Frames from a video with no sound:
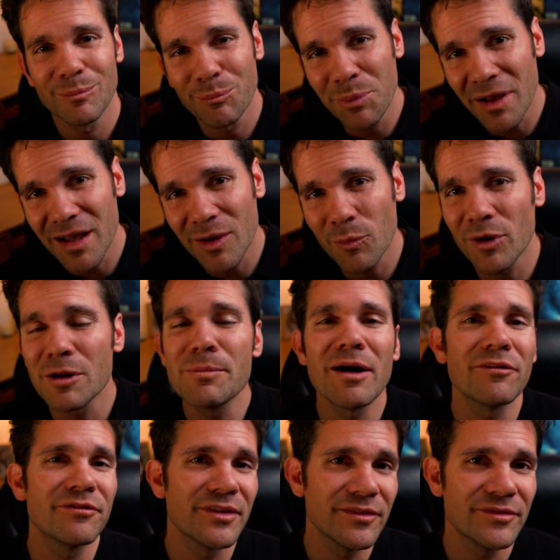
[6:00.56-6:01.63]
But what
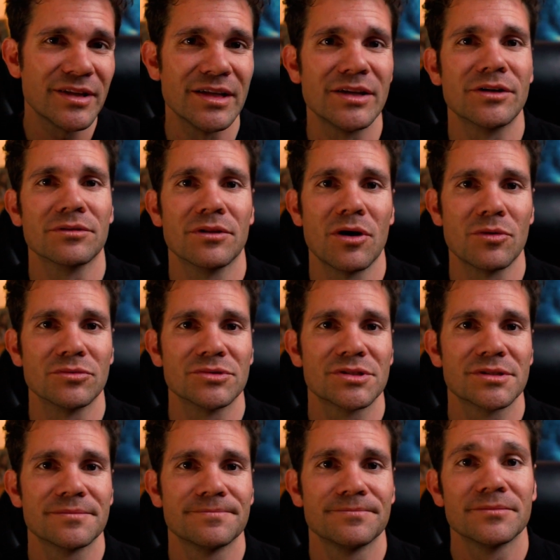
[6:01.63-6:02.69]
about 15-year
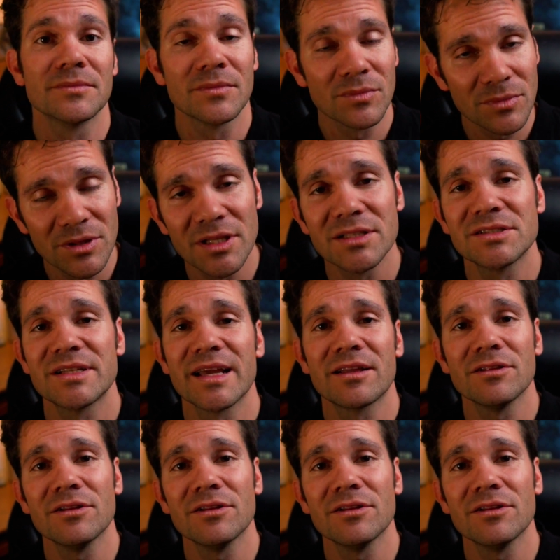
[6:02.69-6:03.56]
loans? Let's take a